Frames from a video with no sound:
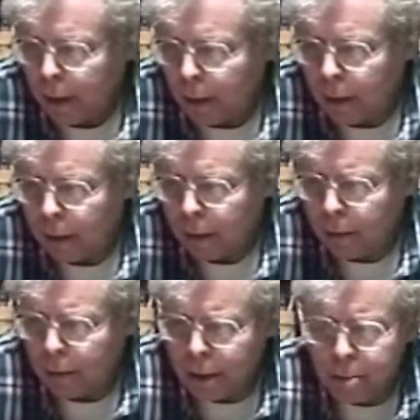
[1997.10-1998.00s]

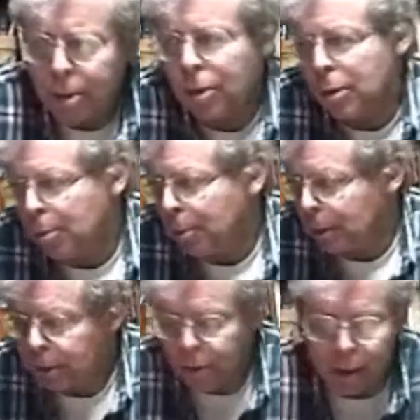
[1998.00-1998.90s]
as much a
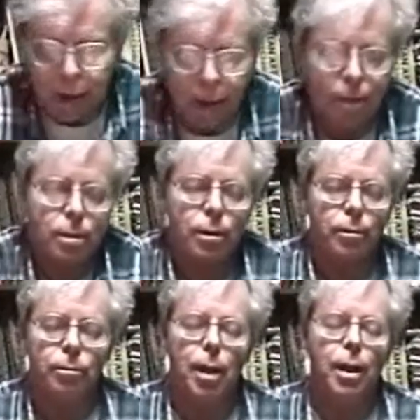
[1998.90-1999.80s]
democracy as
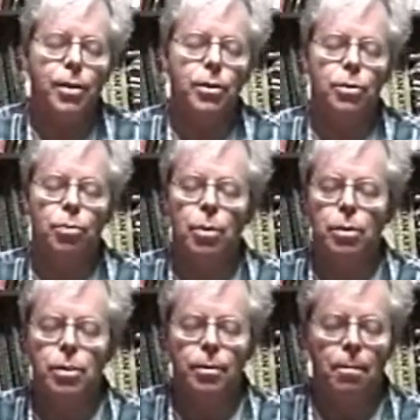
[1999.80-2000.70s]
Athens was.